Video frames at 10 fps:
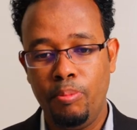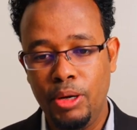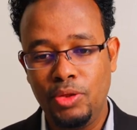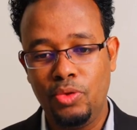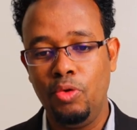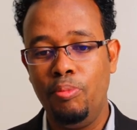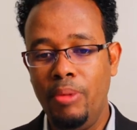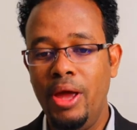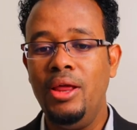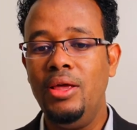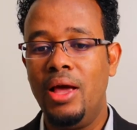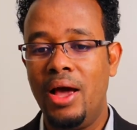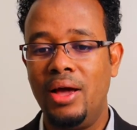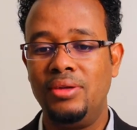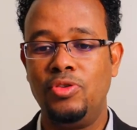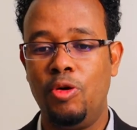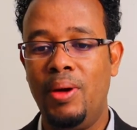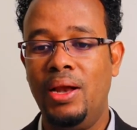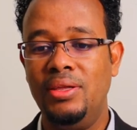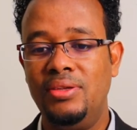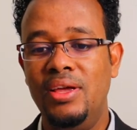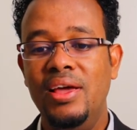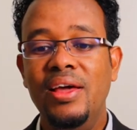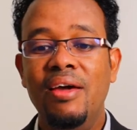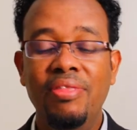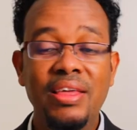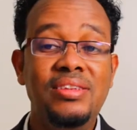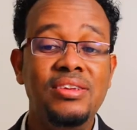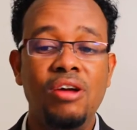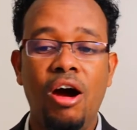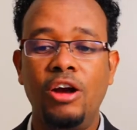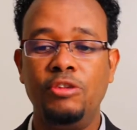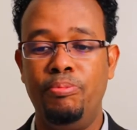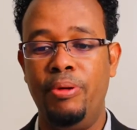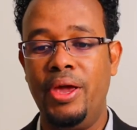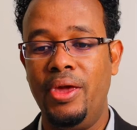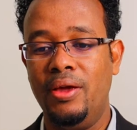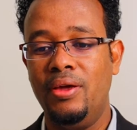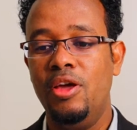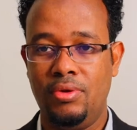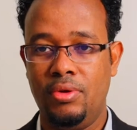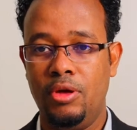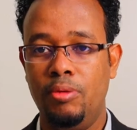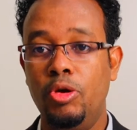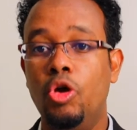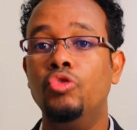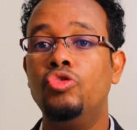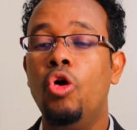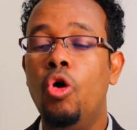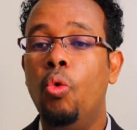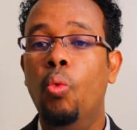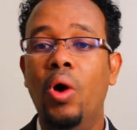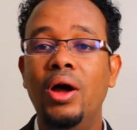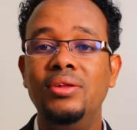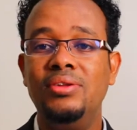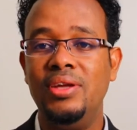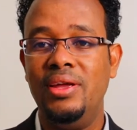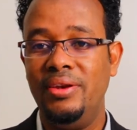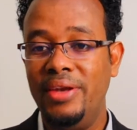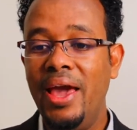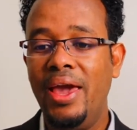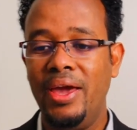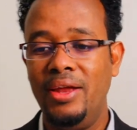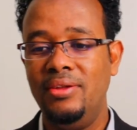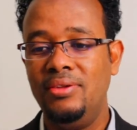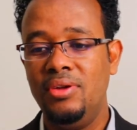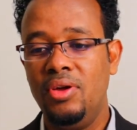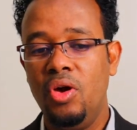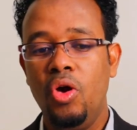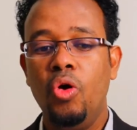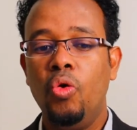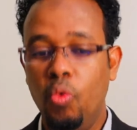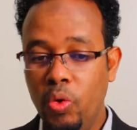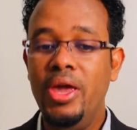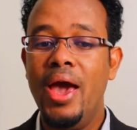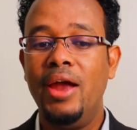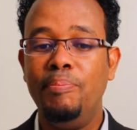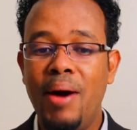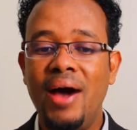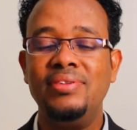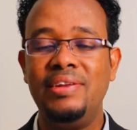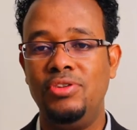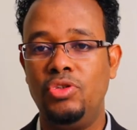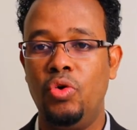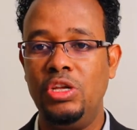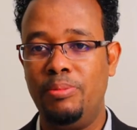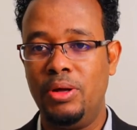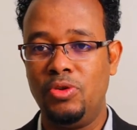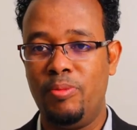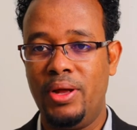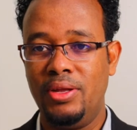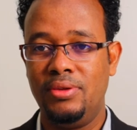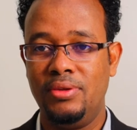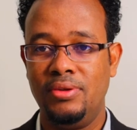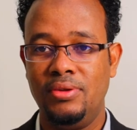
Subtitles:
But to many as Somalis, this is heartbreaking because once in decades, we had positive stories about Somalis.